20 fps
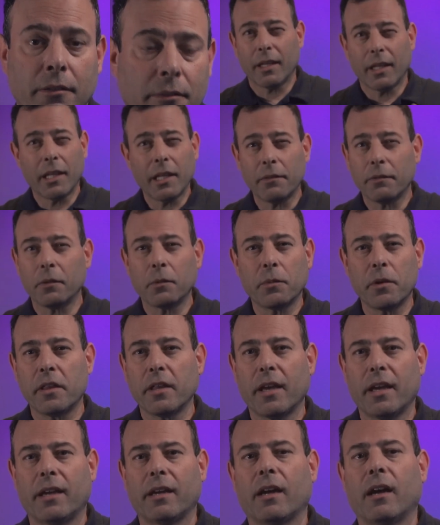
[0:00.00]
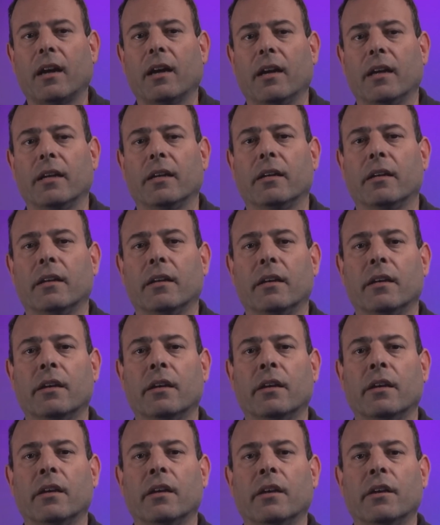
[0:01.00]
Even with AI,
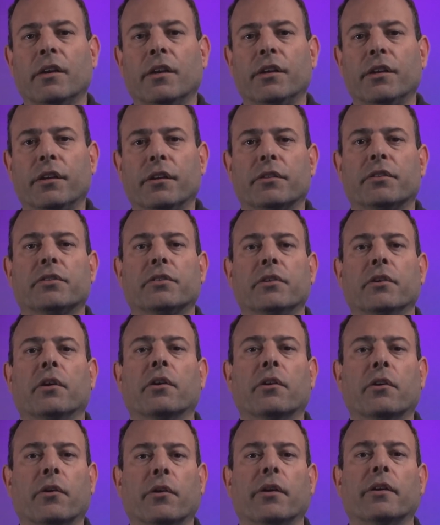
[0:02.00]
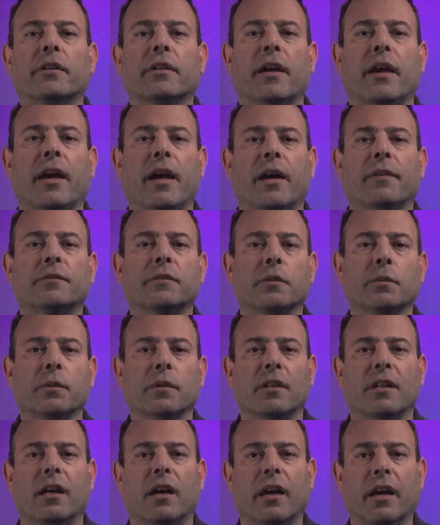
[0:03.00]
you're still going to have to
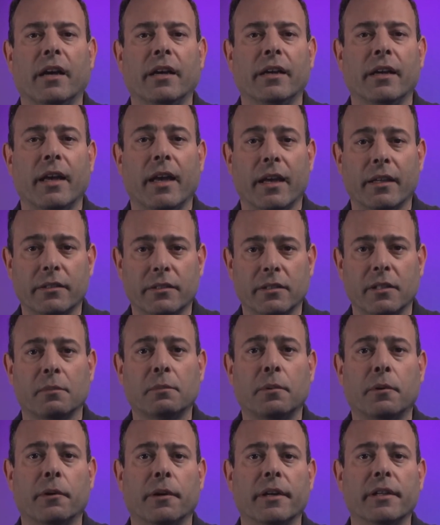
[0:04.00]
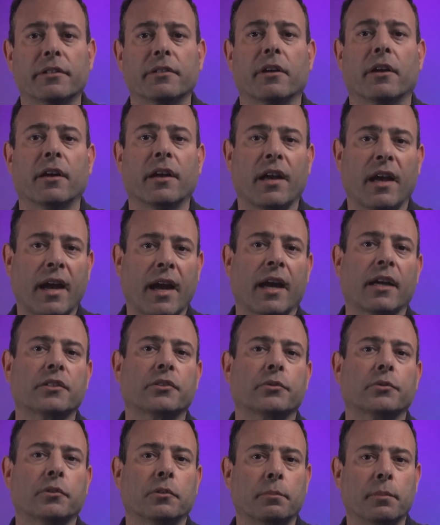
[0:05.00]
rely at some points on
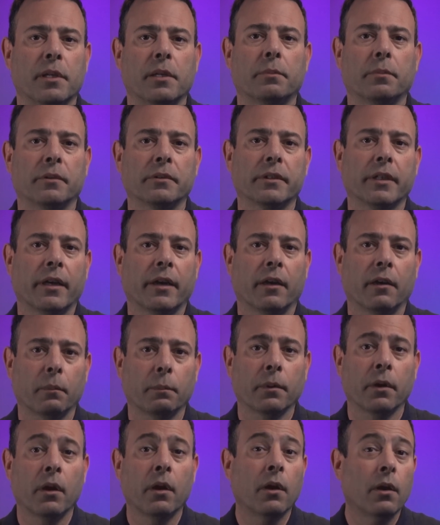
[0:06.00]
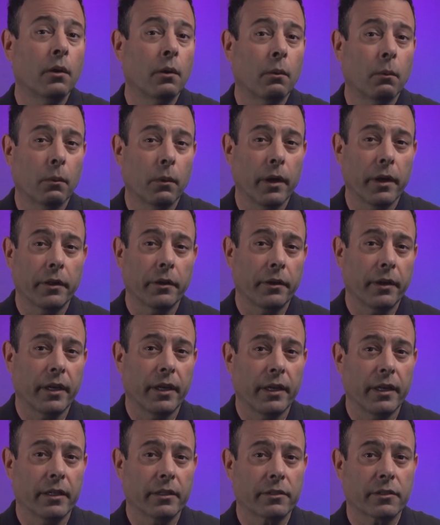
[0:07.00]
actual people to help, whether
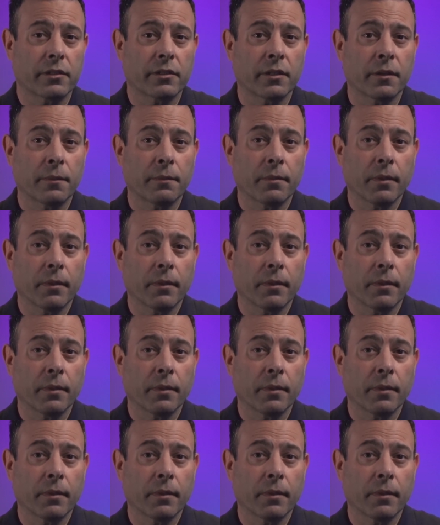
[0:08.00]
it's